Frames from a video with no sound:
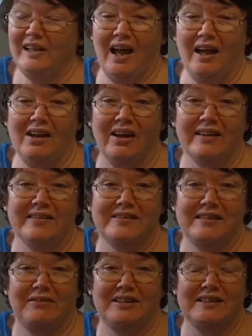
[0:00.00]
I like
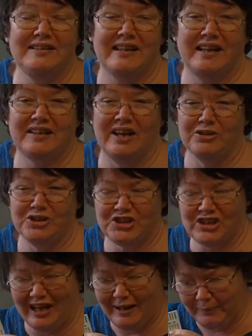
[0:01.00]
the 70s, they go
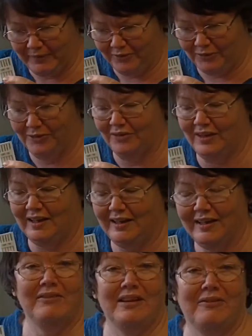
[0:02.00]
sharper through
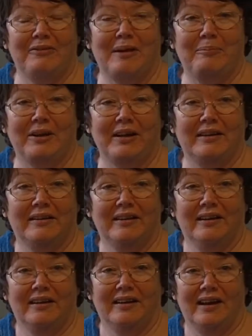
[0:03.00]
the fabric,
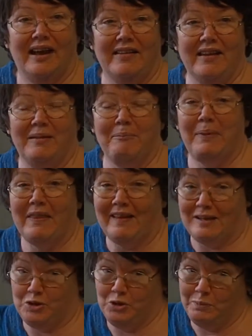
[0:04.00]
but
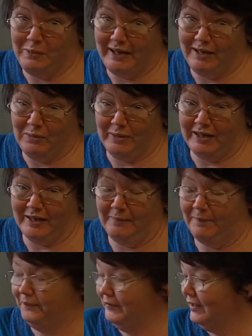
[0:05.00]
they do break quicker.
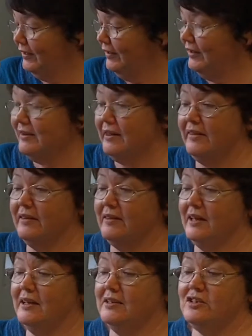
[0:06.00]
The other
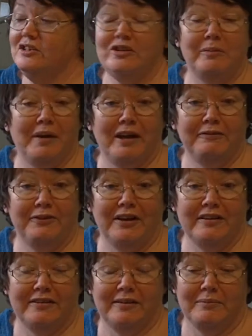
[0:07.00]
thing is you might
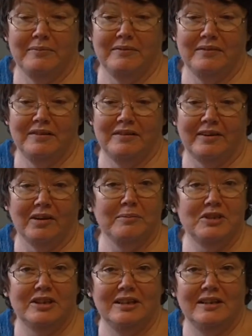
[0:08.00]
find some sewing
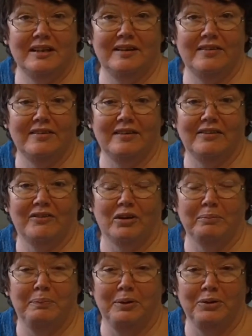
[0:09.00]
machine needles that have
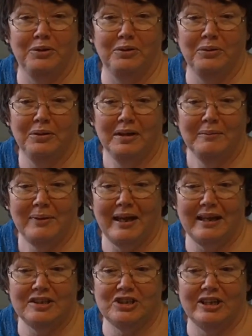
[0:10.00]
got glue
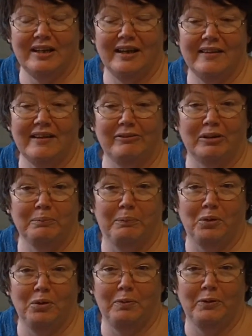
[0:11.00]
packaging and they've got
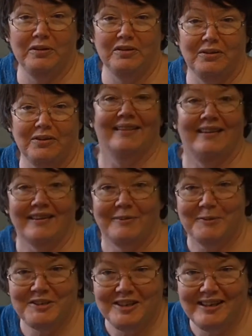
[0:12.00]
ballpoint on. That's
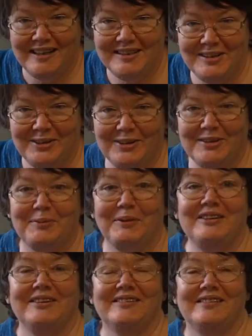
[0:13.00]
what you need to use
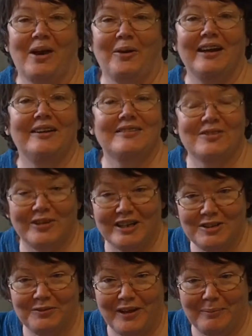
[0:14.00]
when you're sewing
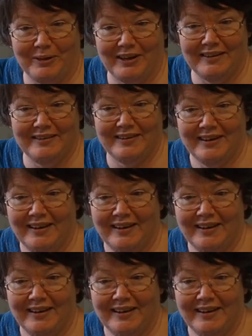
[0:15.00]
stretch fabrics.